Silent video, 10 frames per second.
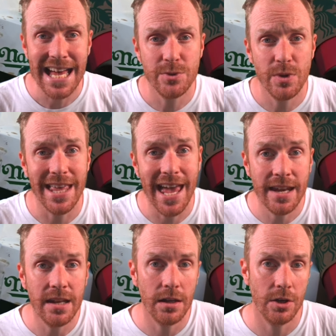As with
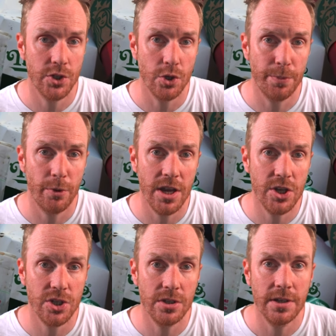any large
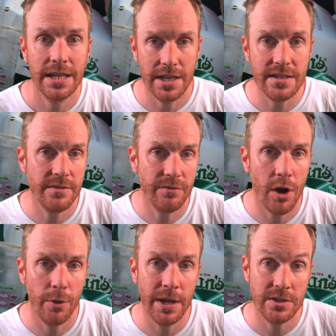corporation, its
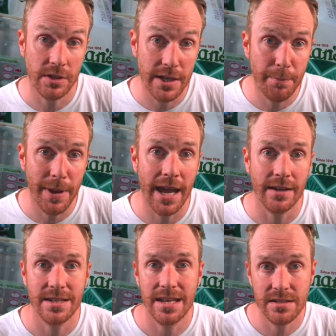environmental
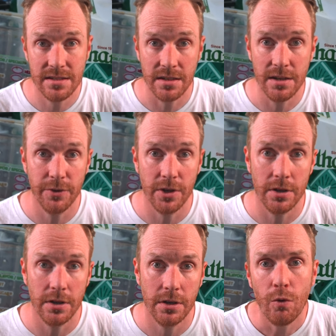impact is
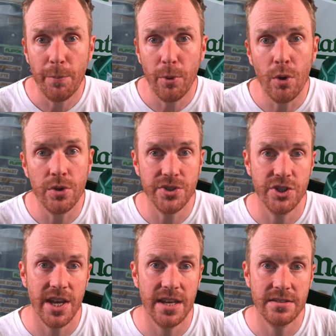significant. Reports
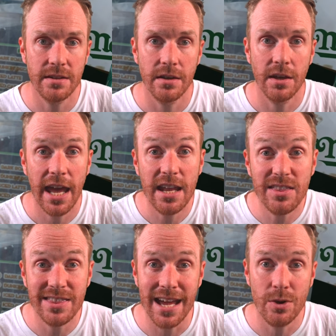suggest that
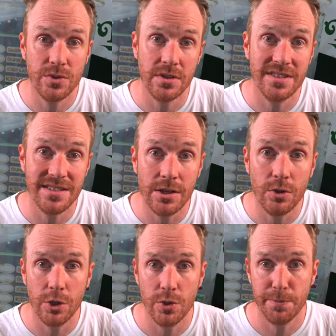8,000
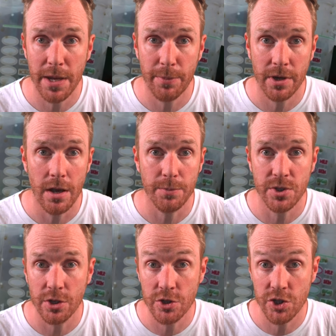single-use paper cups
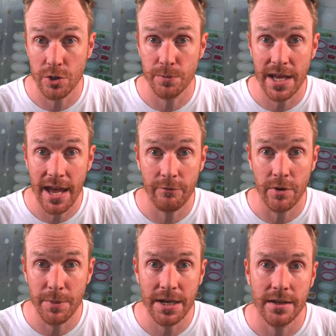are consumed every
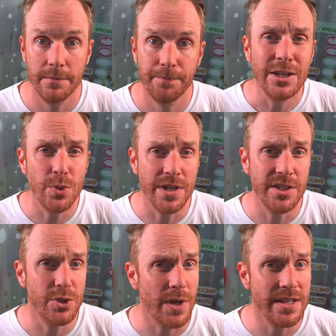minute. In
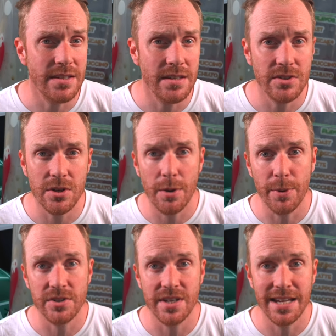2020,
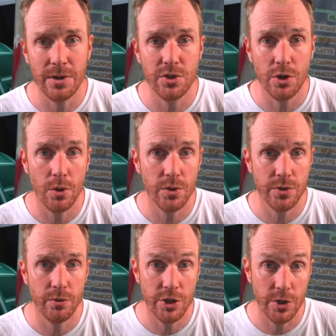Starbucks announced goals
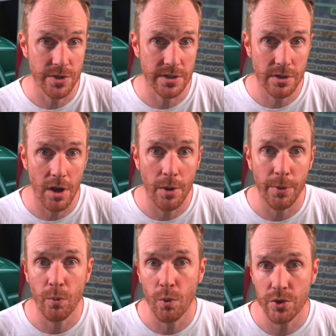to reduce its
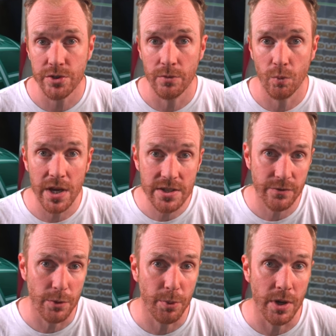carbon, water and waste
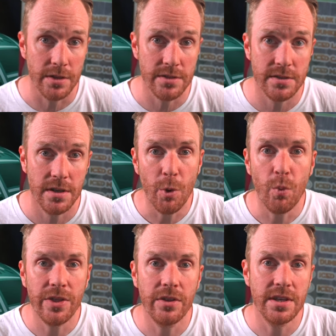footprints, but
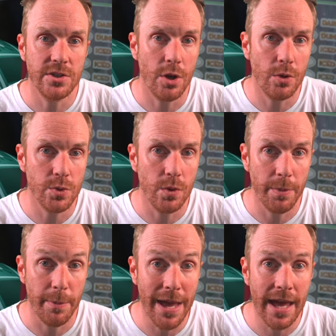whether these goals will
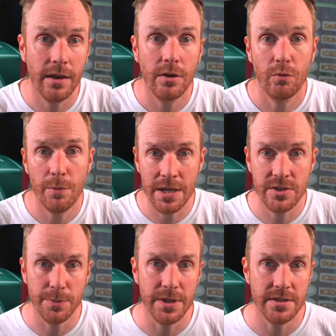be met remains to be